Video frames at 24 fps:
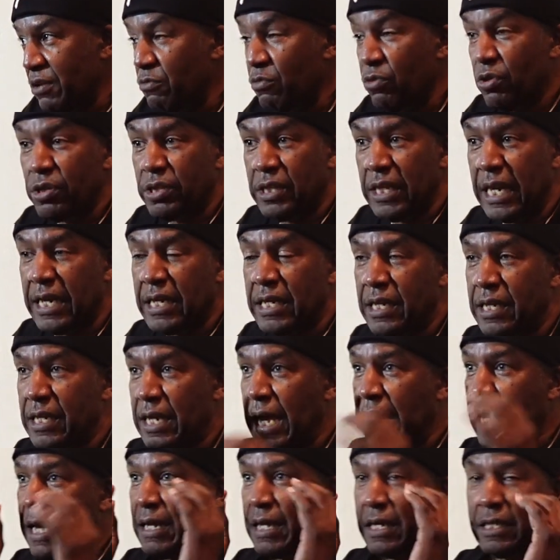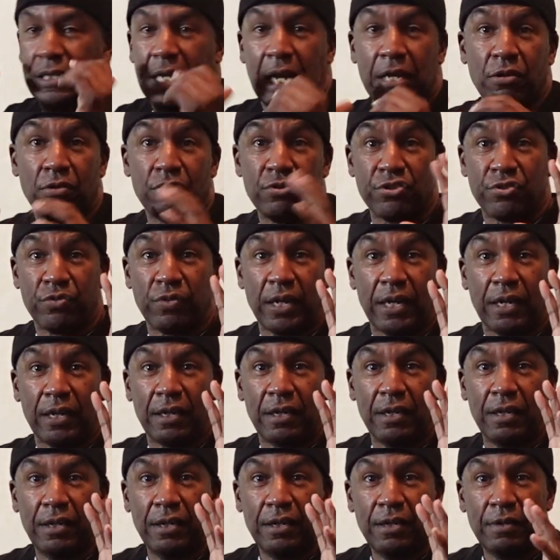Well, they did, because I don't drink.
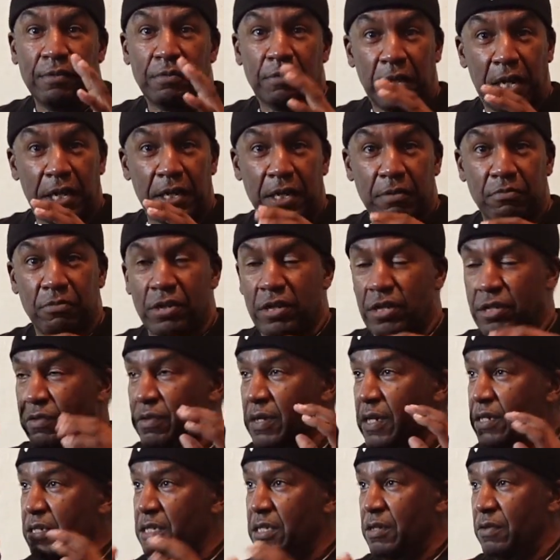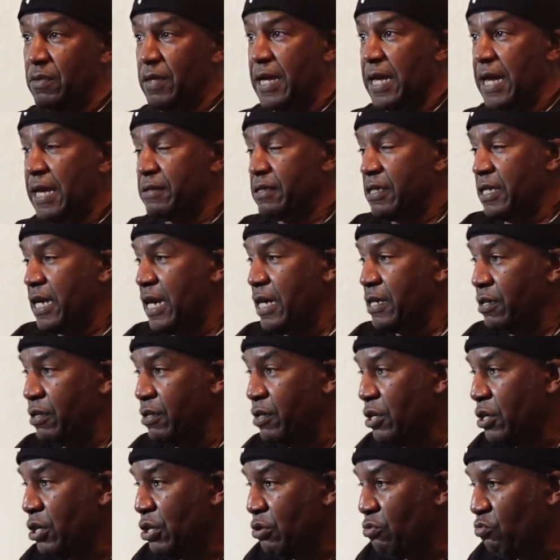I didn't want to drink, so I have to kind of
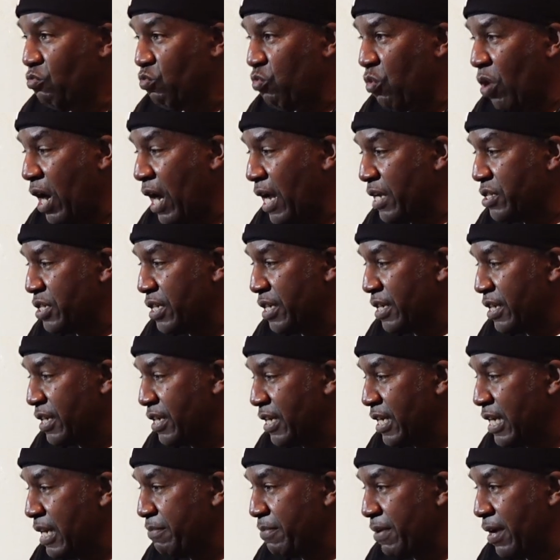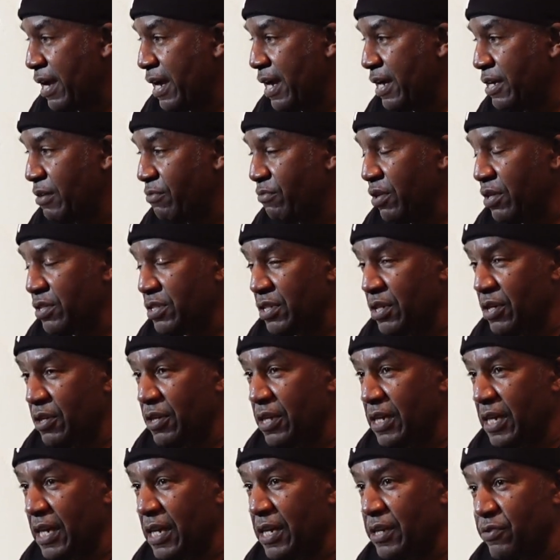watch and keep an eye on them so that they
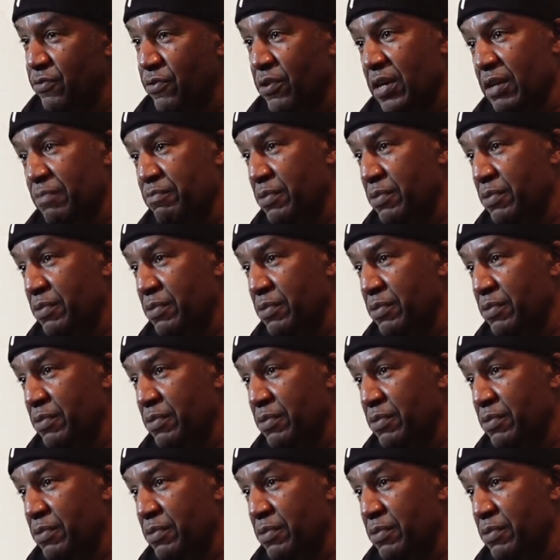get drunk.